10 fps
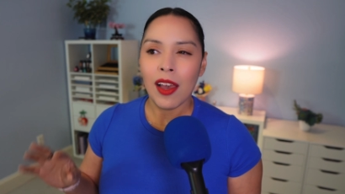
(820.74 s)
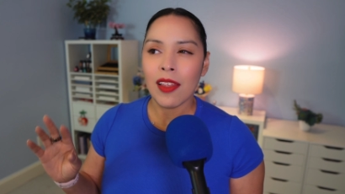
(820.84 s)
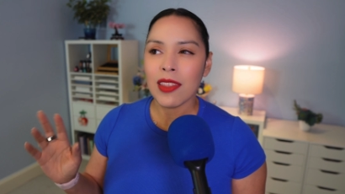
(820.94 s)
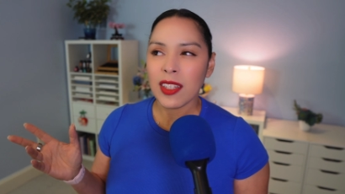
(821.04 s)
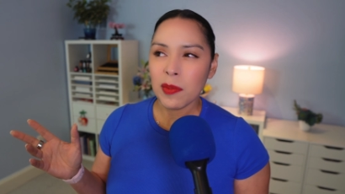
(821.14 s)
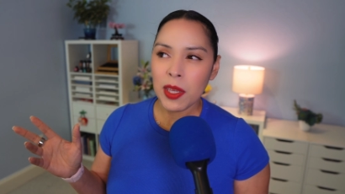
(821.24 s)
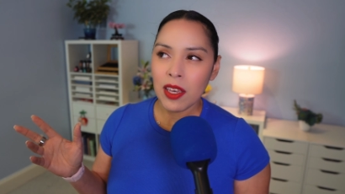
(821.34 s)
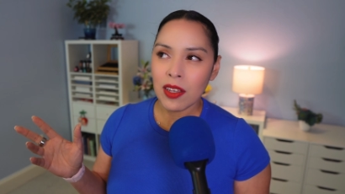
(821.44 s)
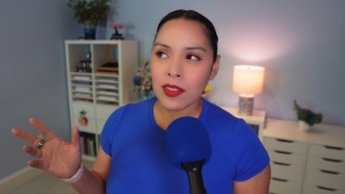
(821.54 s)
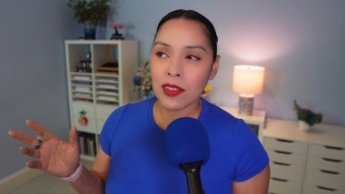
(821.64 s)
And that's
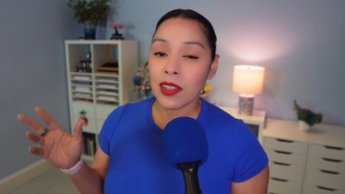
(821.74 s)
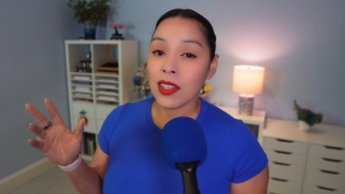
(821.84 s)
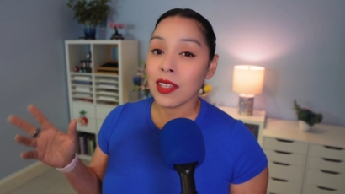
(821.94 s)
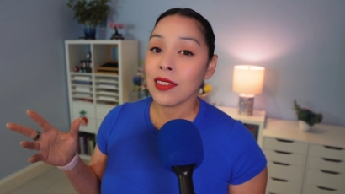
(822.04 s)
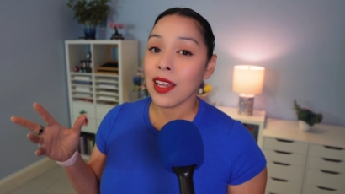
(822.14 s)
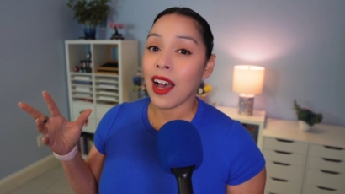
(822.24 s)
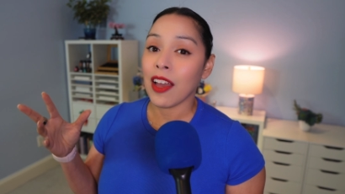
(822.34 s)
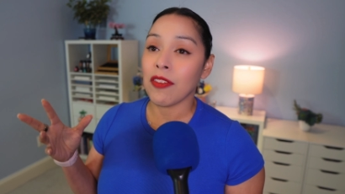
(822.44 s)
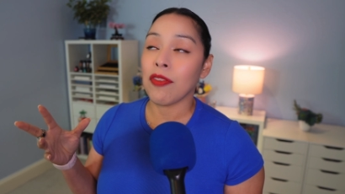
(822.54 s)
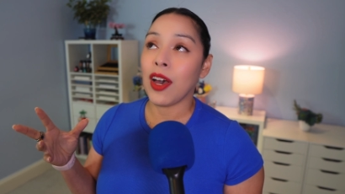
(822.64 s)
because the things that
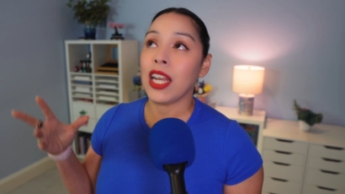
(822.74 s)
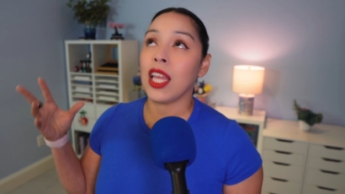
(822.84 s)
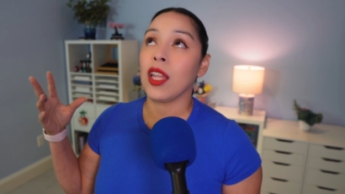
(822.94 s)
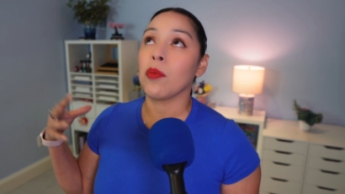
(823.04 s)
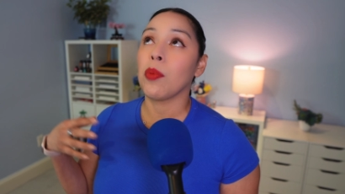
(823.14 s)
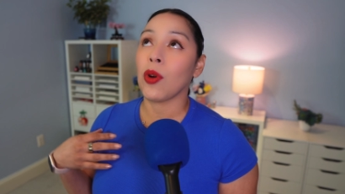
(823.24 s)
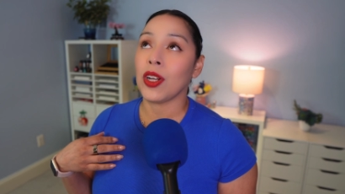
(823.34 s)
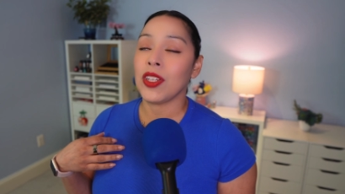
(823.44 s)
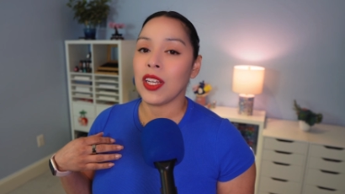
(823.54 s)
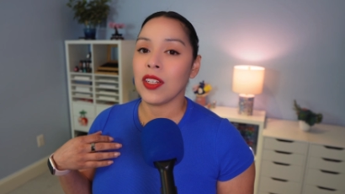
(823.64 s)
I find
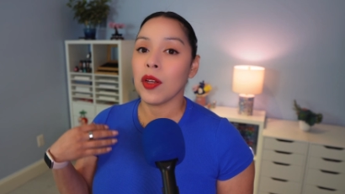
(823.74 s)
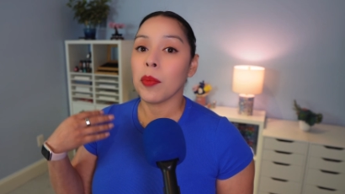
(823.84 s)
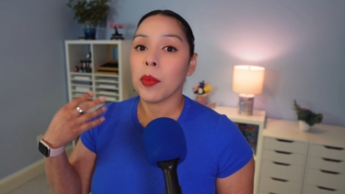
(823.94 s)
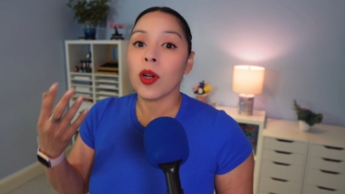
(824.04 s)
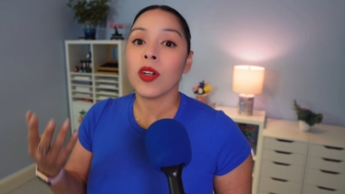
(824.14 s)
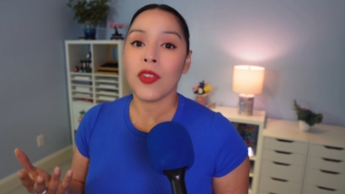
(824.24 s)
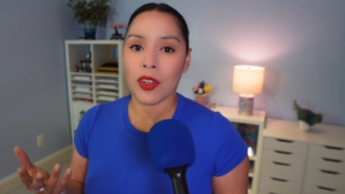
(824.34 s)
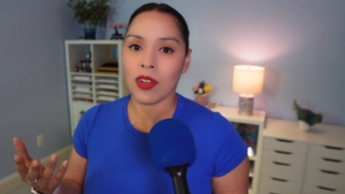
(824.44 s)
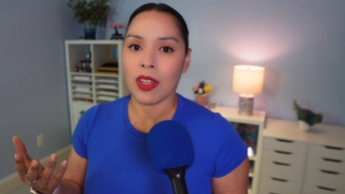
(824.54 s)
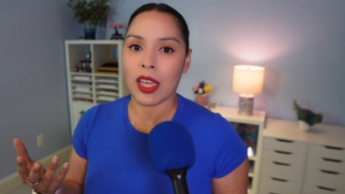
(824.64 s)
important
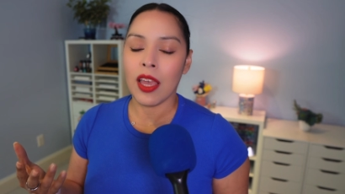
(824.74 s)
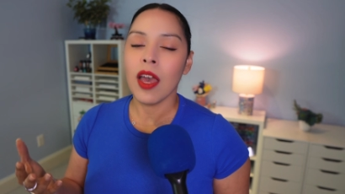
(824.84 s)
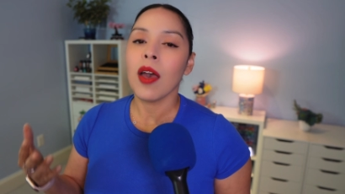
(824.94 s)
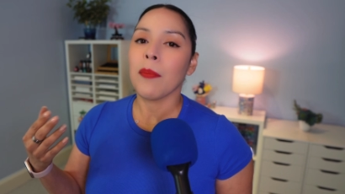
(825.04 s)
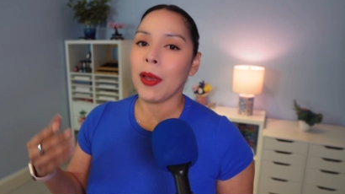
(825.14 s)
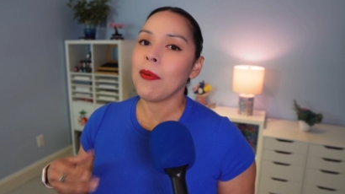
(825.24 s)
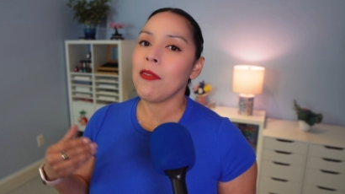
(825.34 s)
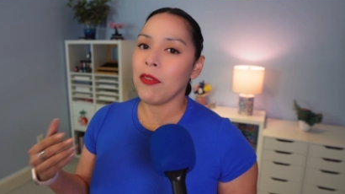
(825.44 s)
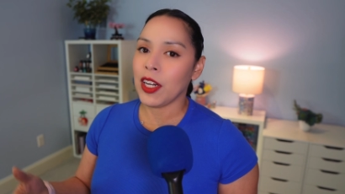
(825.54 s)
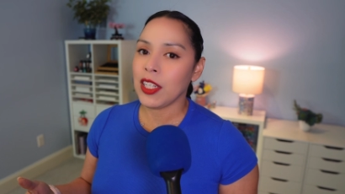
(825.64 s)
personally might be
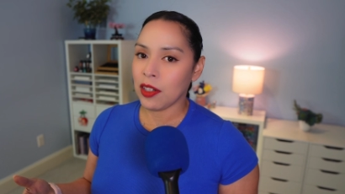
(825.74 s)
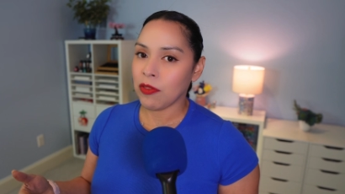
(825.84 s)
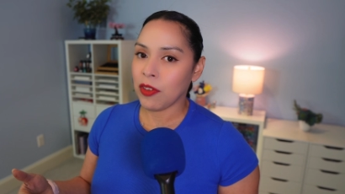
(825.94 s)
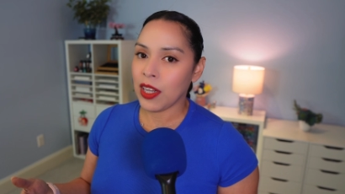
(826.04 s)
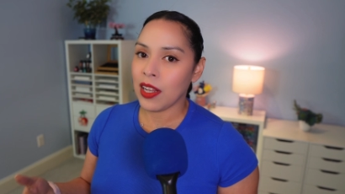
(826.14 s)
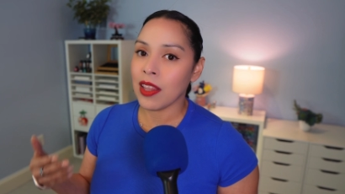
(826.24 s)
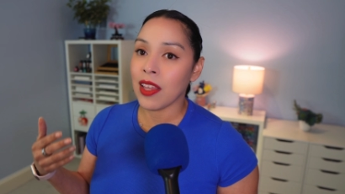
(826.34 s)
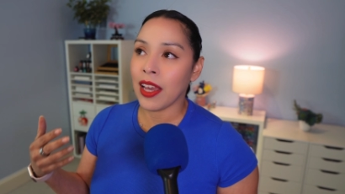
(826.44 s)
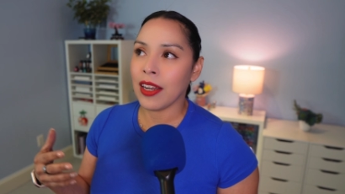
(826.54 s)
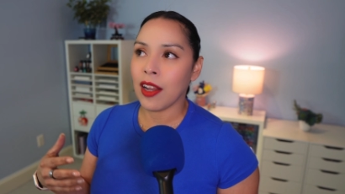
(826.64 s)
very different
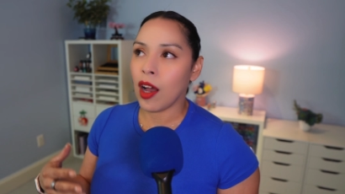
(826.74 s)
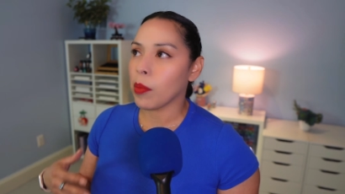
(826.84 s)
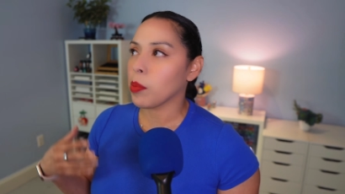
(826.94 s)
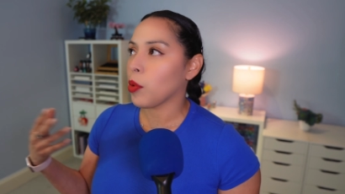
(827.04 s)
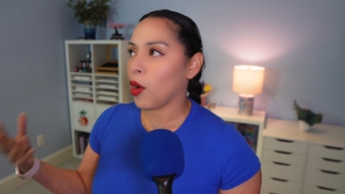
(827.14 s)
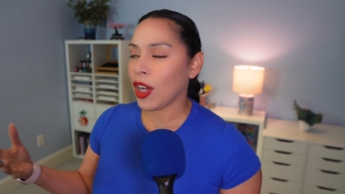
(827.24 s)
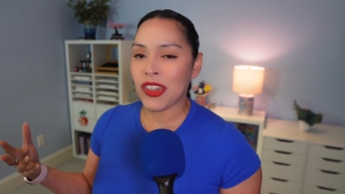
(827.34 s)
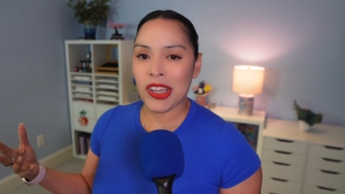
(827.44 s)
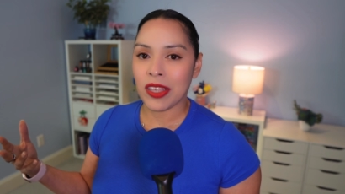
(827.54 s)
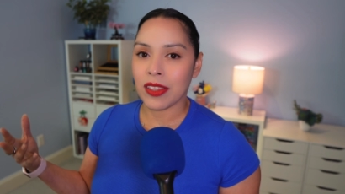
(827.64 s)
than a
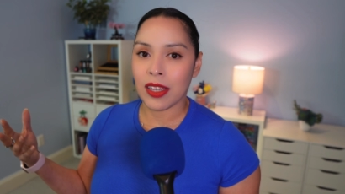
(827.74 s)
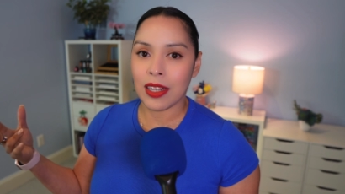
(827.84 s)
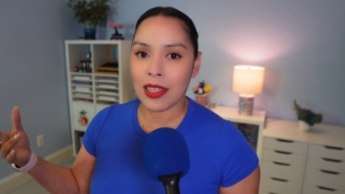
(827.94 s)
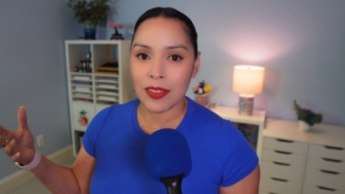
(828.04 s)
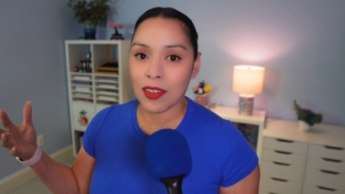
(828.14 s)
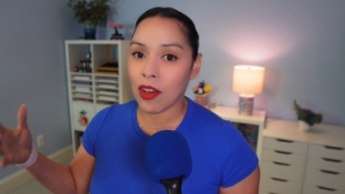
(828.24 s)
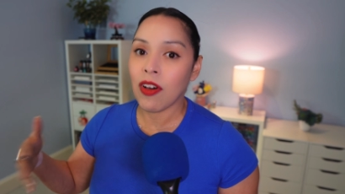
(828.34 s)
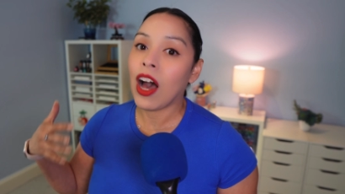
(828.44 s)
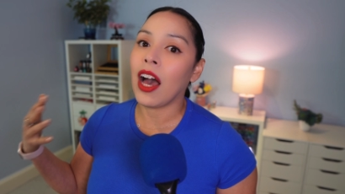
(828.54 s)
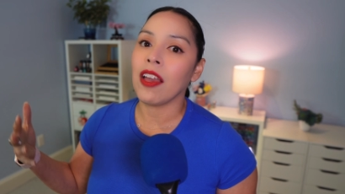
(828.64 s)
project that is of
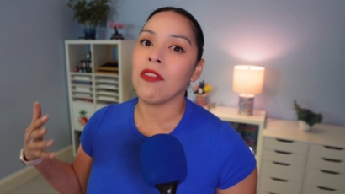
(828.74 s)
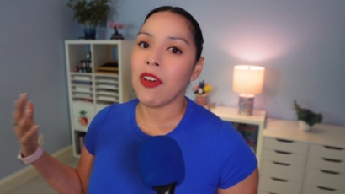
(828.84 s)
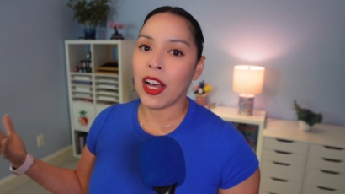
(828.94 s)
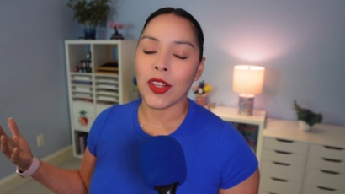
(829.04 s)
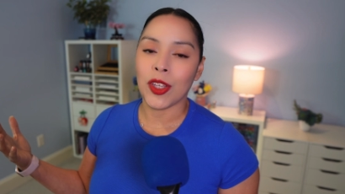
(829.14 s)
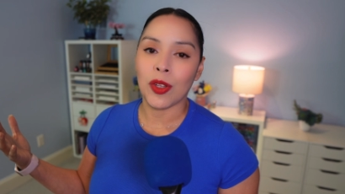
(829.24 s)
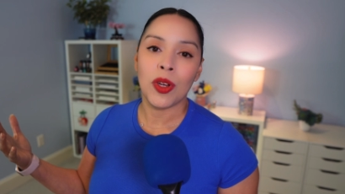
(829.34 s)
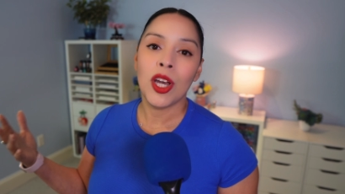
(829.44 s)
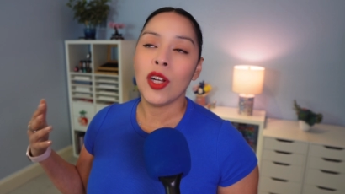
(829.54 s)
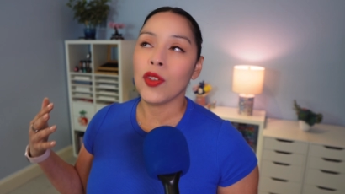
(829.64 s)
high value
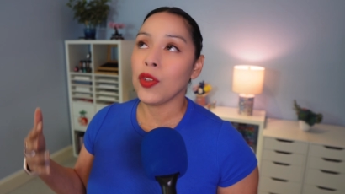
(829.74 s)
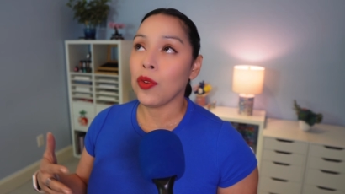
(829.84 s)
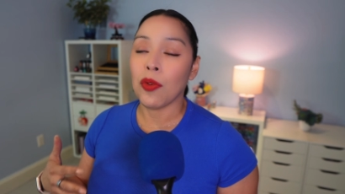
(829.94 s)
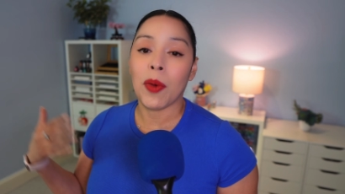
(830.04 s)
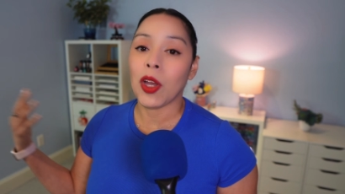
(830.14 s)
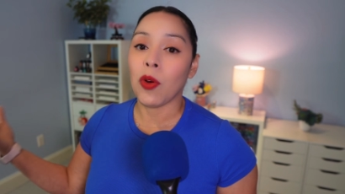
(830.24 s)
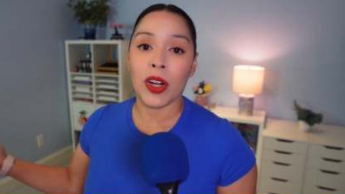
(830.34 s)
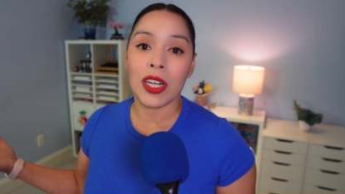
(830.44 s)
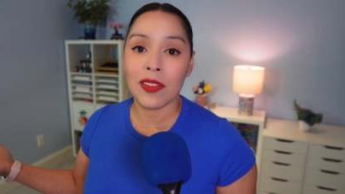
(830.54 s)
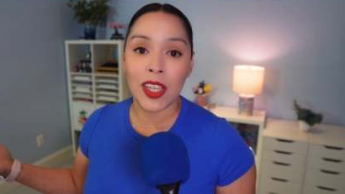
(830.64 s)
to my
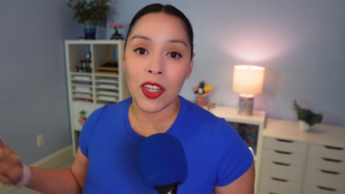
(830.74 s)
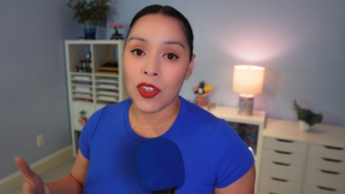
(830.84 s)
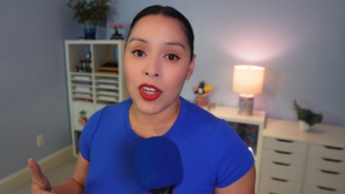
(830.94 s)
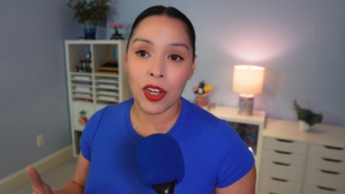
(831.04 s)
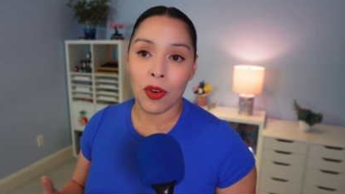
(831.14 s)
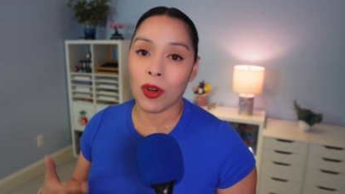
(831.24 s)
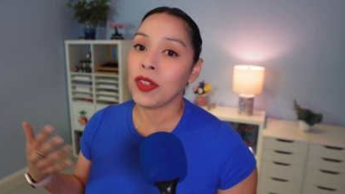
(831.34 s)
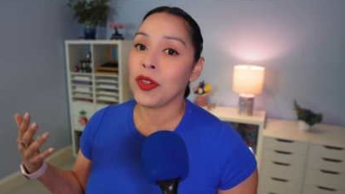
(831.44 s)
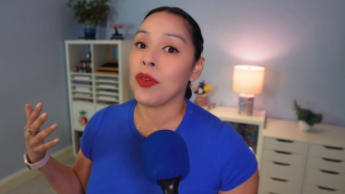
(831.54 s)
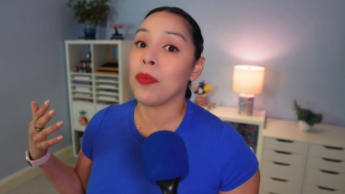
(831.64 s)
organization or
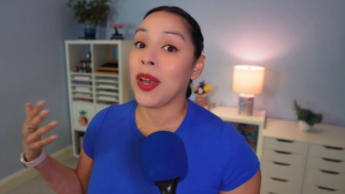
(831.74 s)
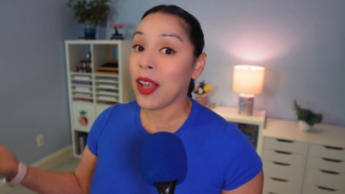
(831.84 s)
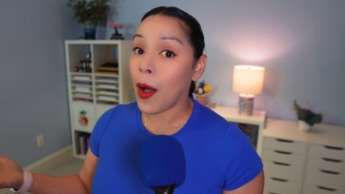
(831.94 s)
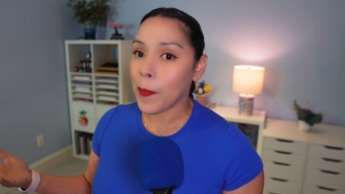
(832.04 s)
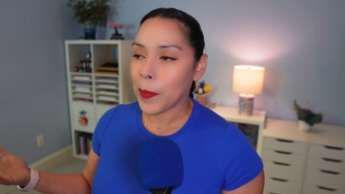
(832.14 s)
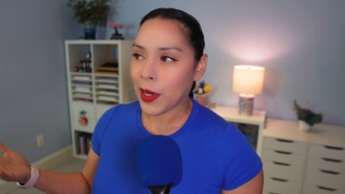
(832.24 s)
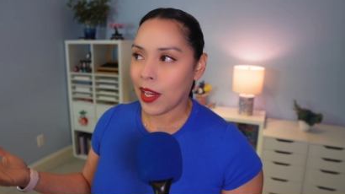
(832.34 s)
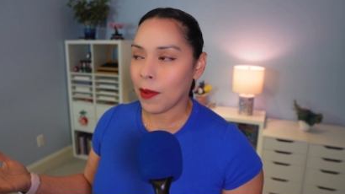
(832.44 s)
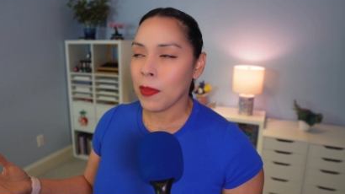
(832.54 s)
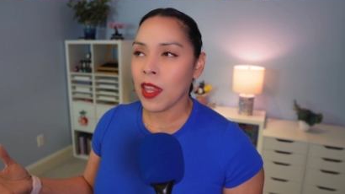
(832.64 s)
to my
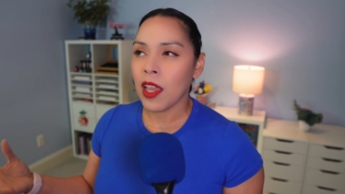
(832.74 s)
company.